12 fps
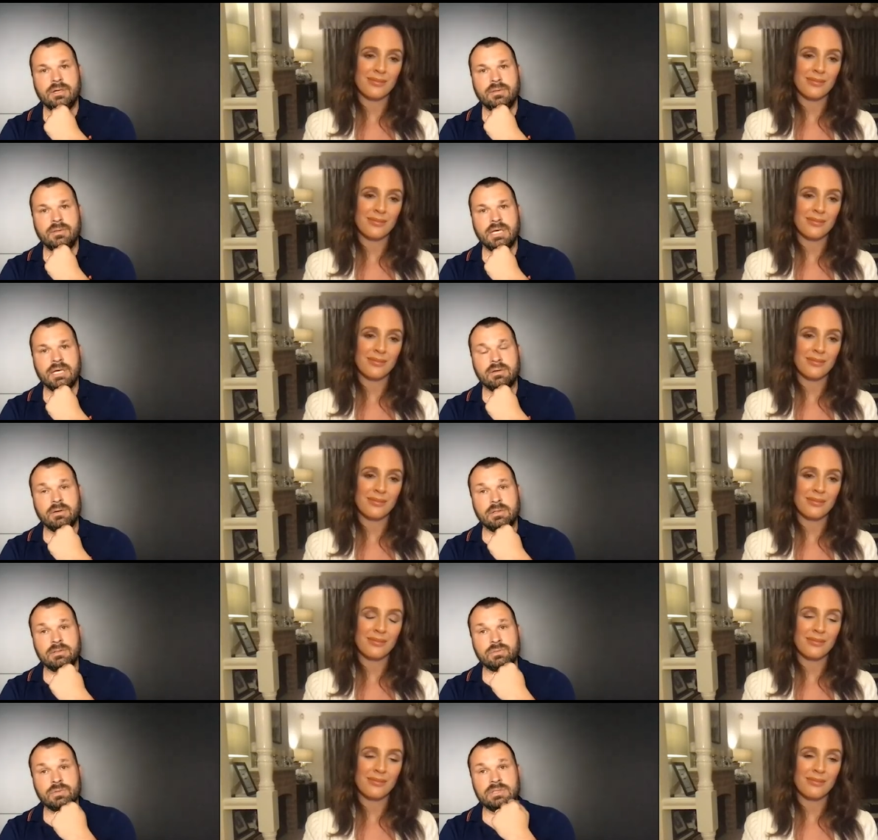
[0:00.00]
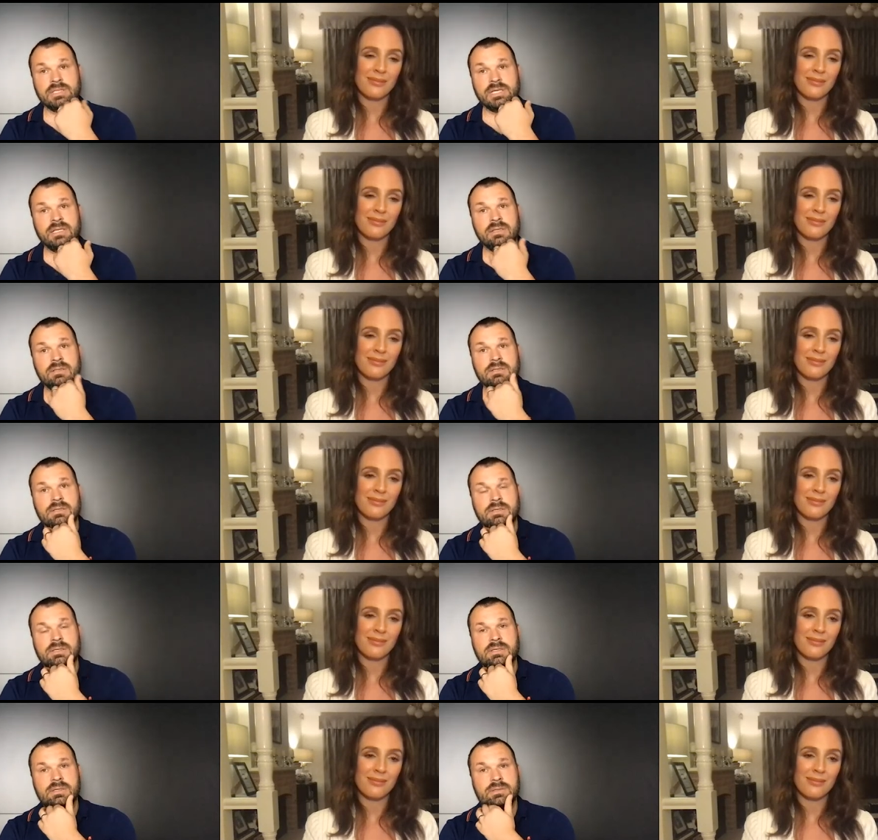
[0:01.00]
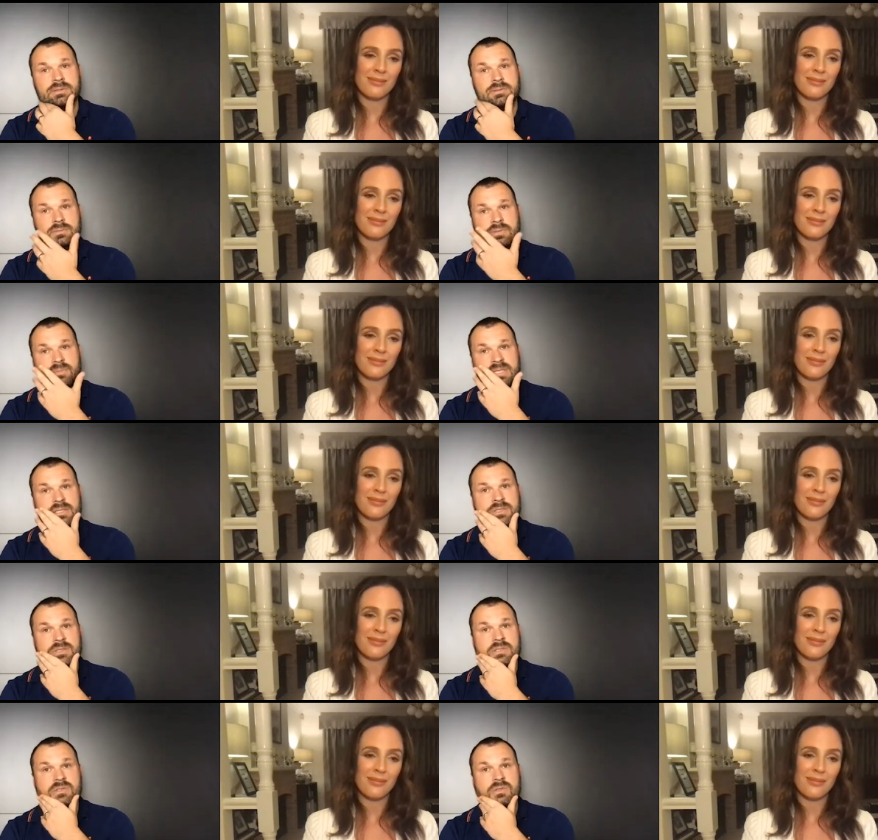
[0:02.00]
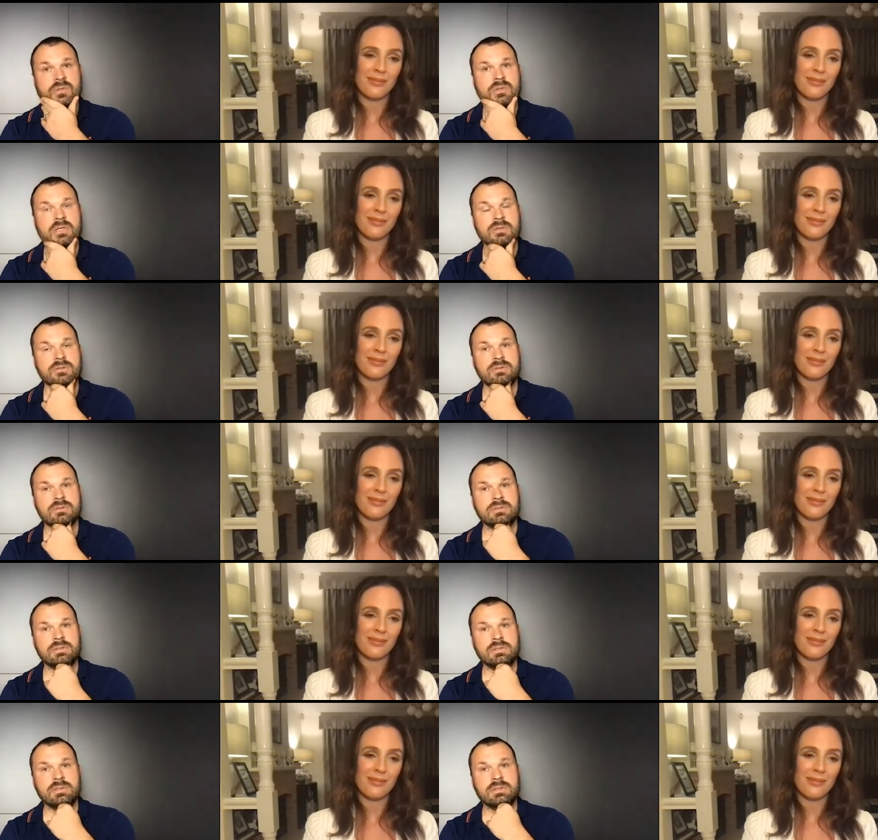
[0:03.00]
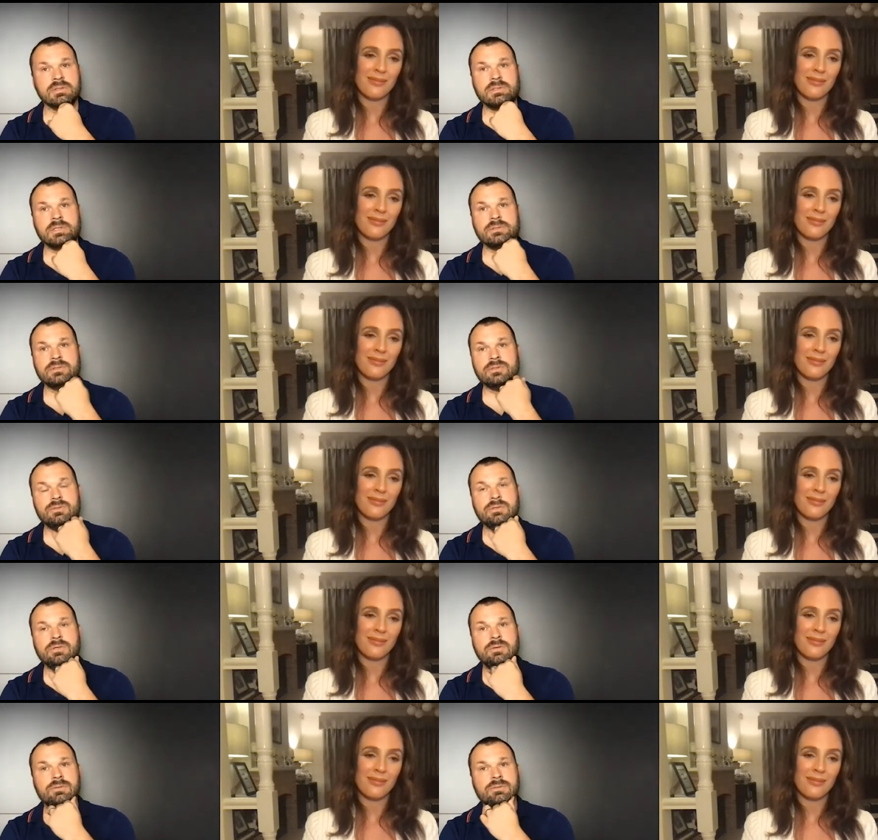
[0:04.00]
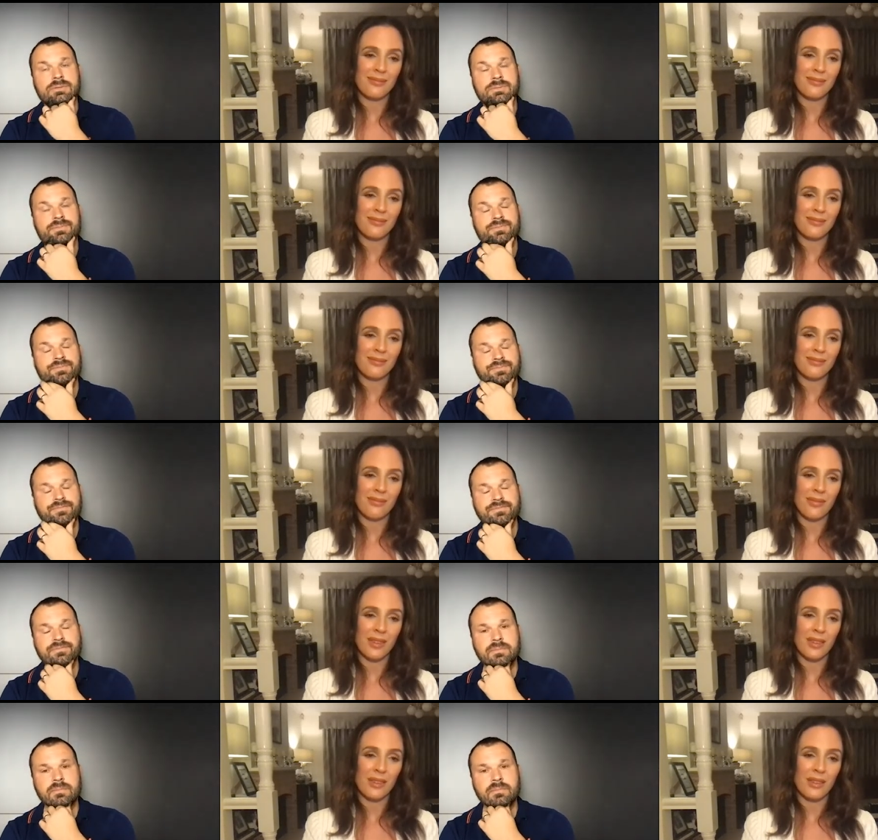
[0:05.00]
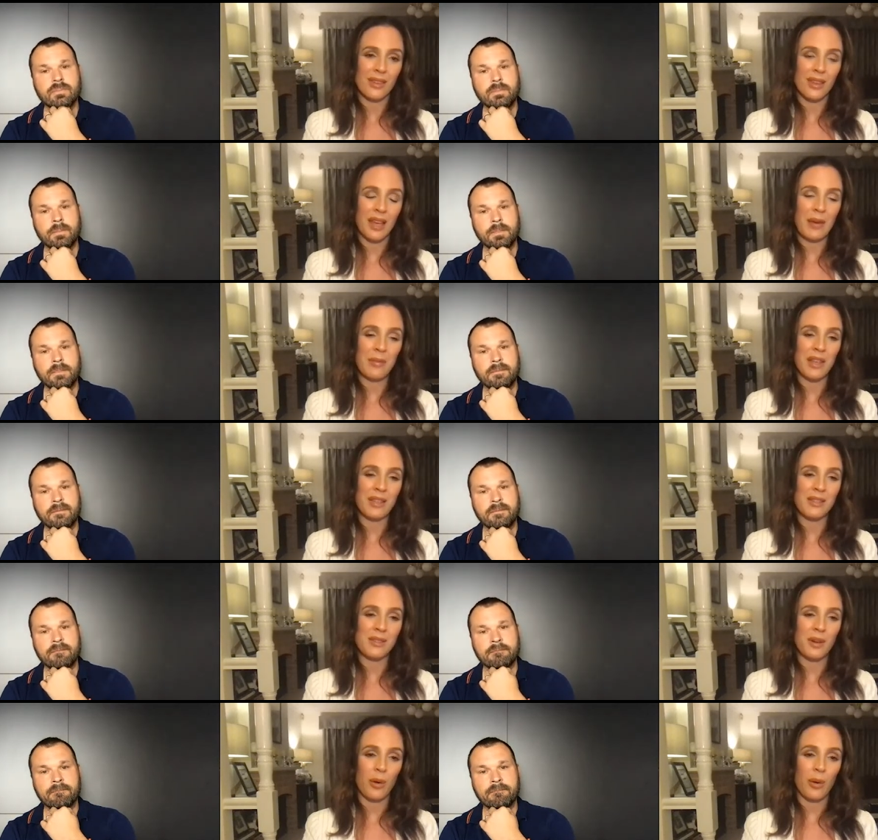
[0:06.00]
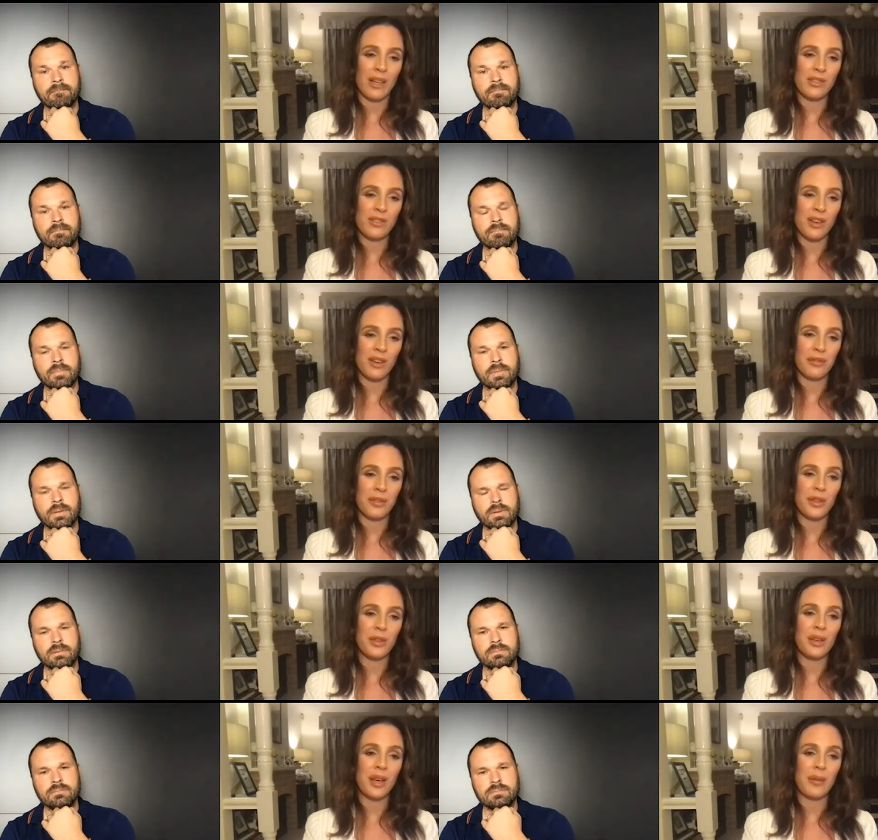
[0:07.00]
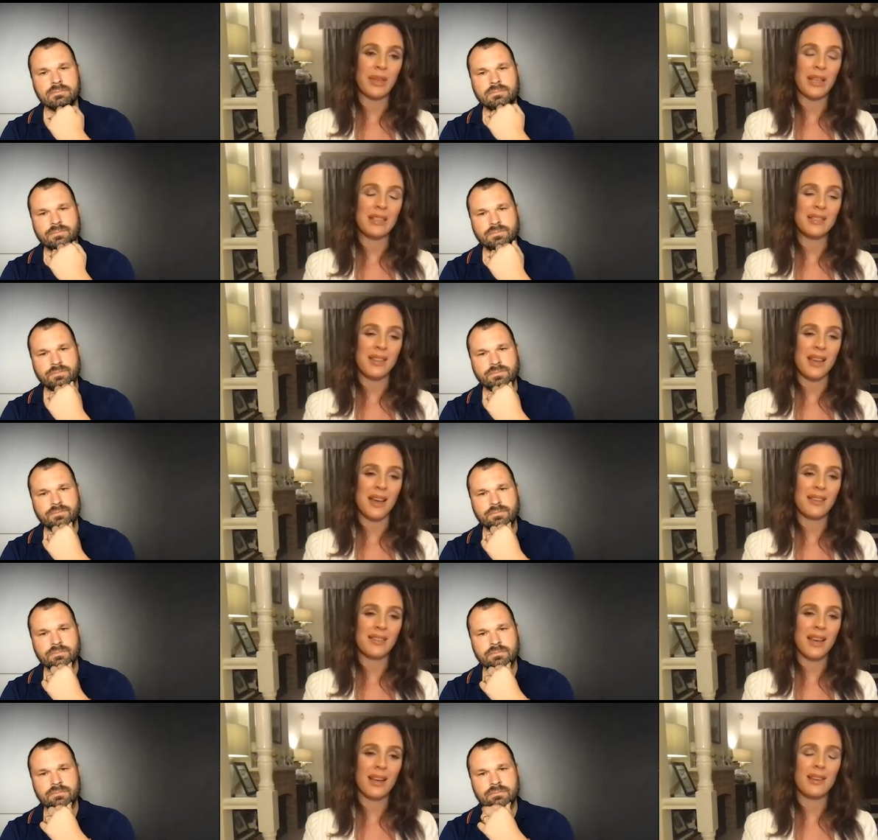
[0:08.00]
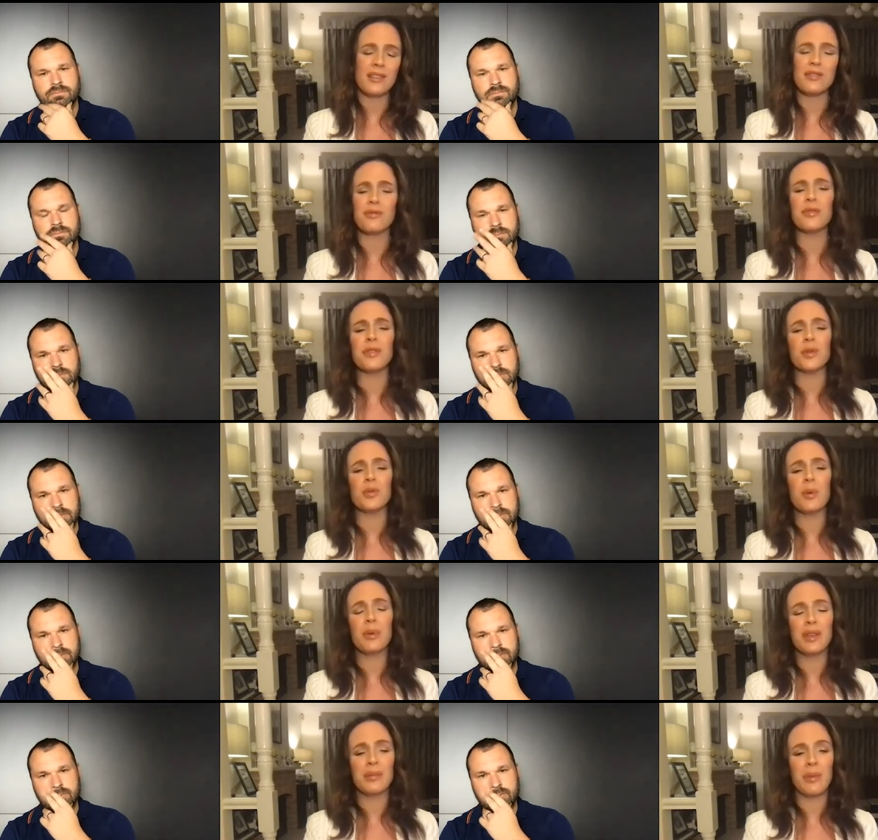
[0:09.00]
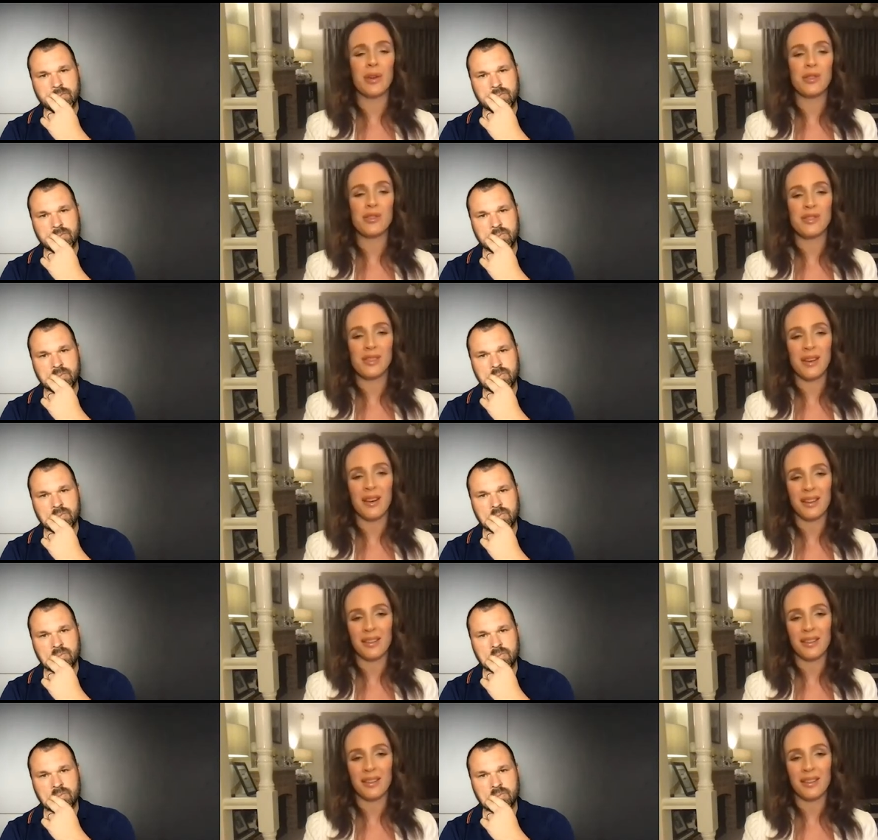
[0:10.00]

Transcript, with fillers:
Speaker 1: thank God towards the end, uh, we managed to score those, uh, those two goals
Speaker 2: the game against Croatia, for you coming into that, how did you feel? What were the emotions like?